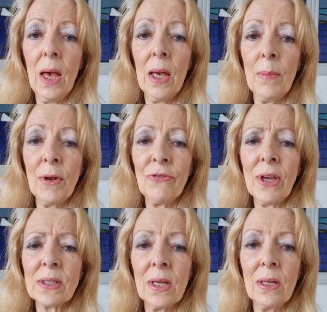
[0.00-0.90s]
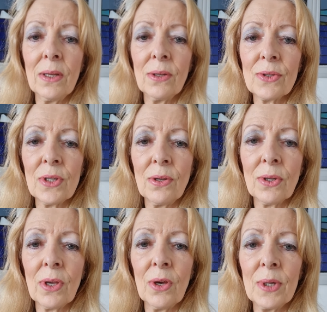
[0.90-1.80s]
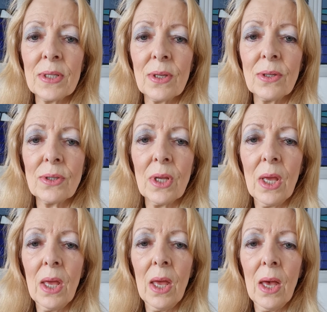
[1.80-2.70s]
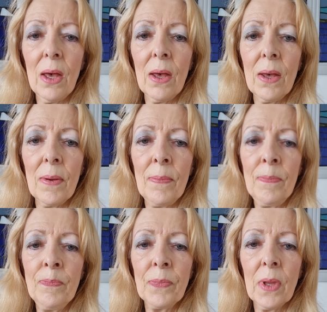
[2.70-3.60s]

Um, and a fact I learnt not so long ago is that um,